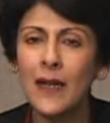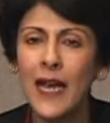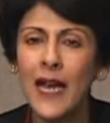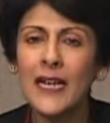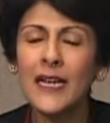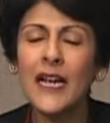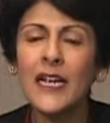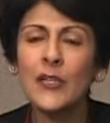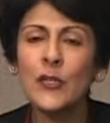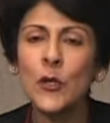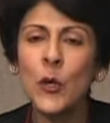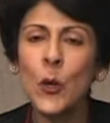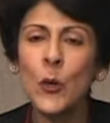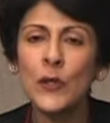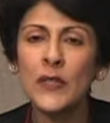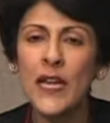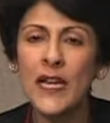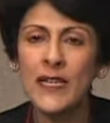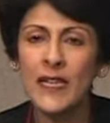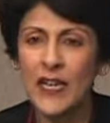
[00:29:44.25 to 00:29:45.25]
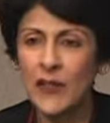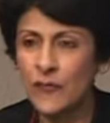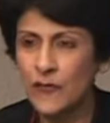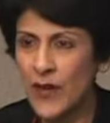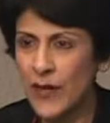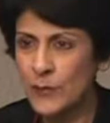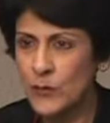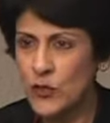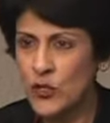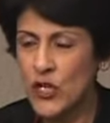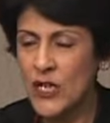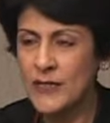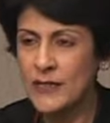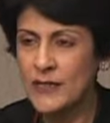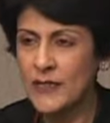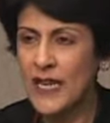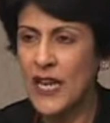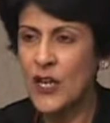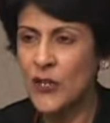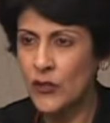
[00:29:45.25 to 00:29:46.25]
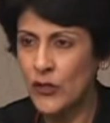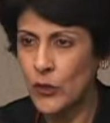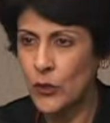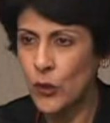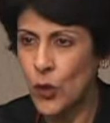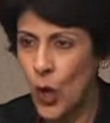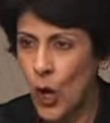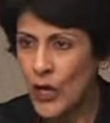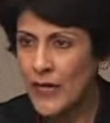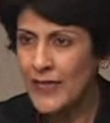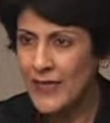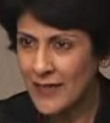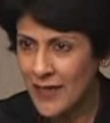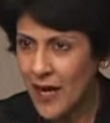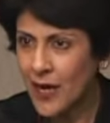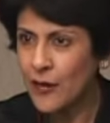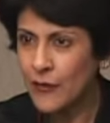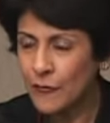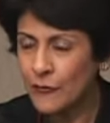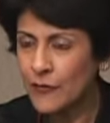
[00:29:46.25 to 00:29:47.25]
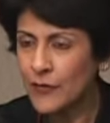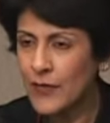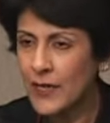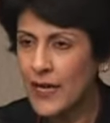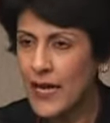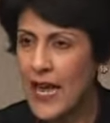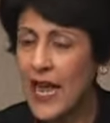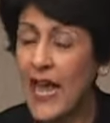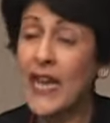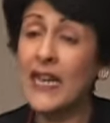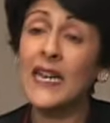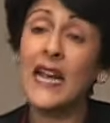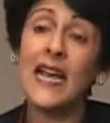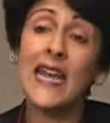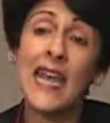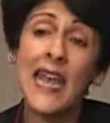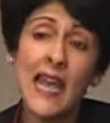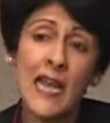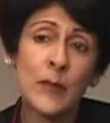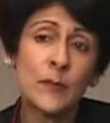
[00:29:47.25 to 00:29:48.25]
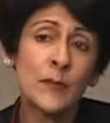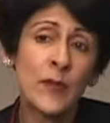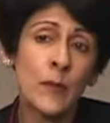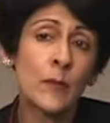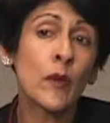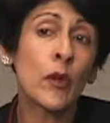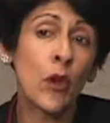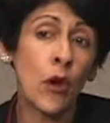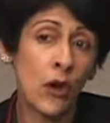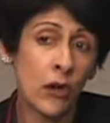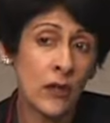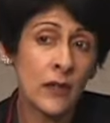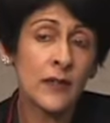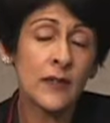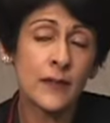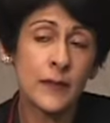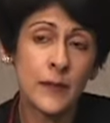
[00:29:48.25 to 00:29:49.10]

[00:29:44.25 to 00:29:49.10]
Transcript: And I know that if I'm just there long enough and I help them along,